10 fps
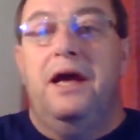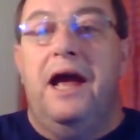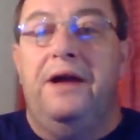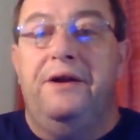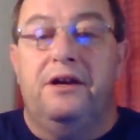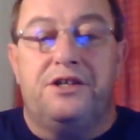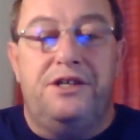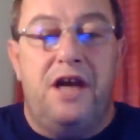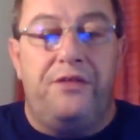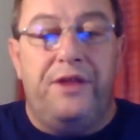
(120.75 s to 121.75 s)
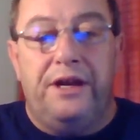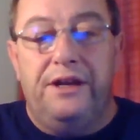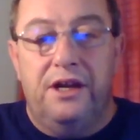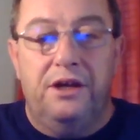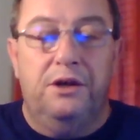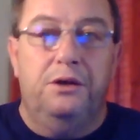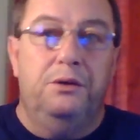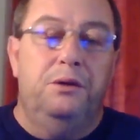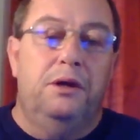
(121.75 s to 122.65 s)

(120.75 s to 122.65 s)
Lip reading: and there's nothing new.